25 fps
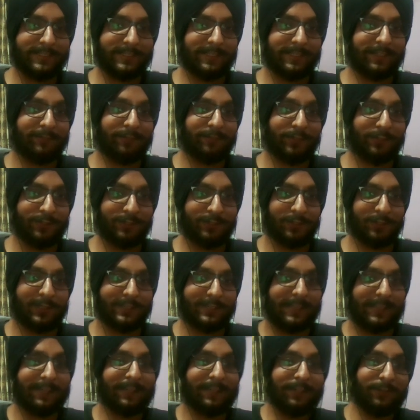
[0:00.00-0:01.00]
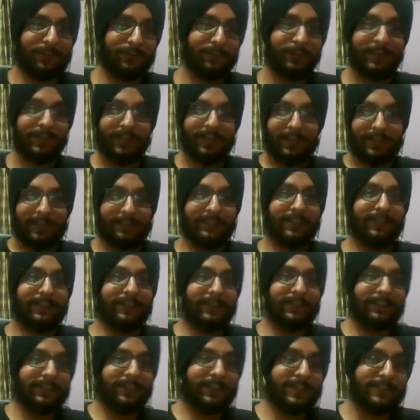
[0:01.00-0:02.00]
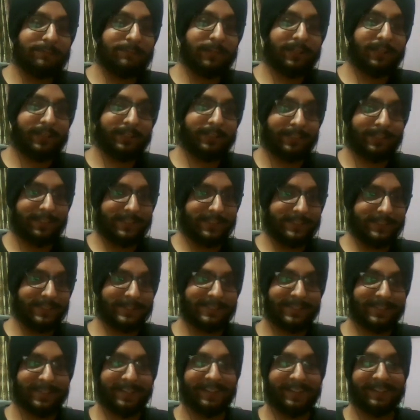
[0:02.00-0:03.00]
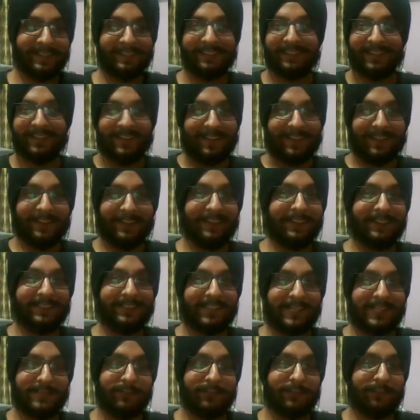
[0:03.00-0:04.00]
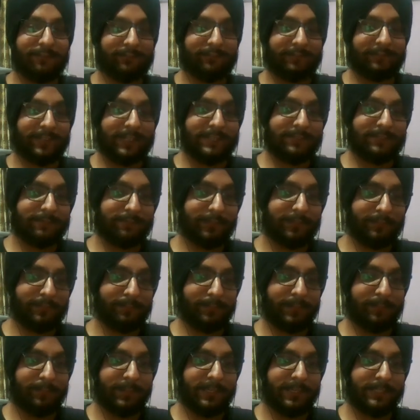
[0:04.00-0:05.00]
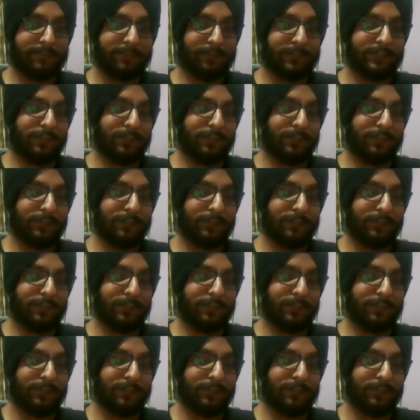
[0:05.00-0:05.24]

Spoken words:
and we used to like cycle to the nearest building, that is the Siri, and that's what my PS was.